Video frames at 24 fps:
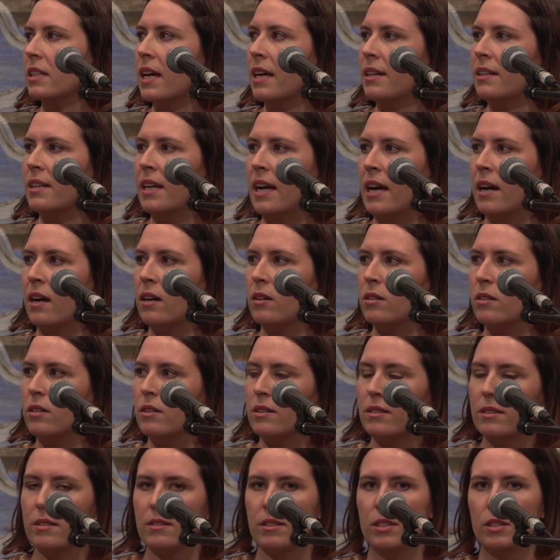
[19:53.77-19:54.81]
And
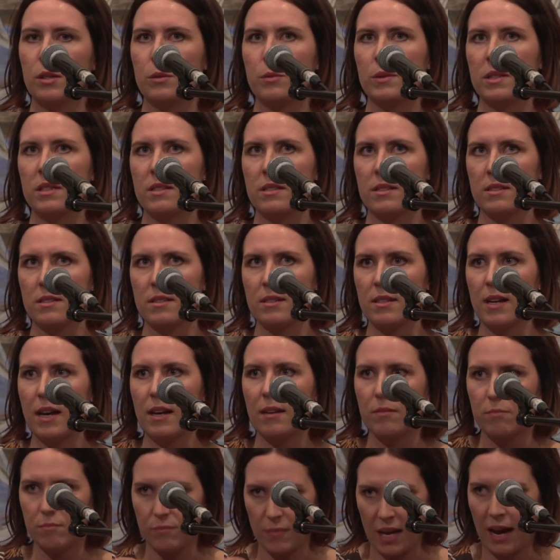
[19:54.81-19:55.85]
now, with this
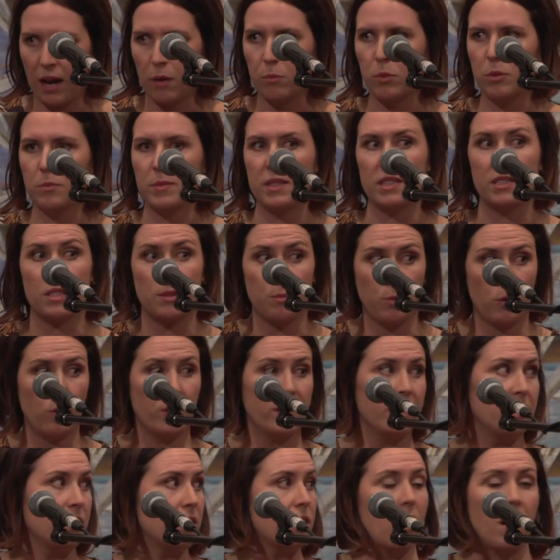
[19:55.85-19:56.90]
album and this
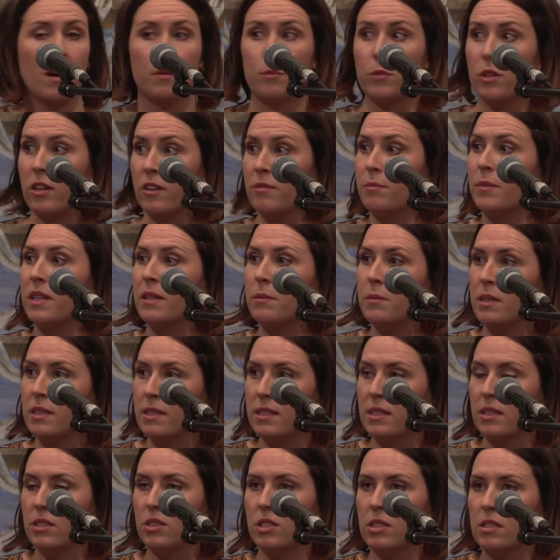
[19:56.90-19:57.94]
point in time where I've met
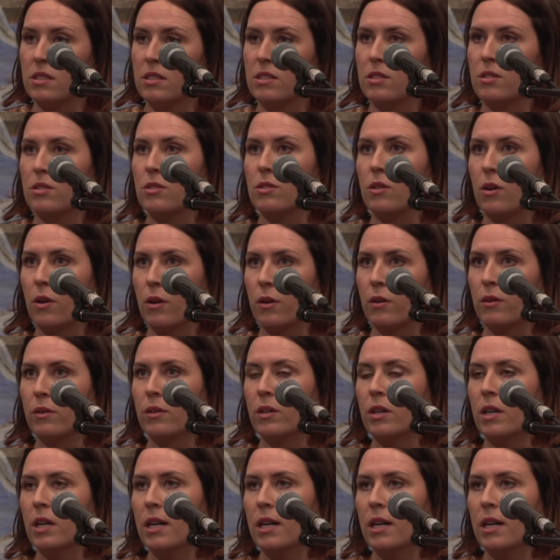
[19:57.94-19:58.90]
Missy, she's just so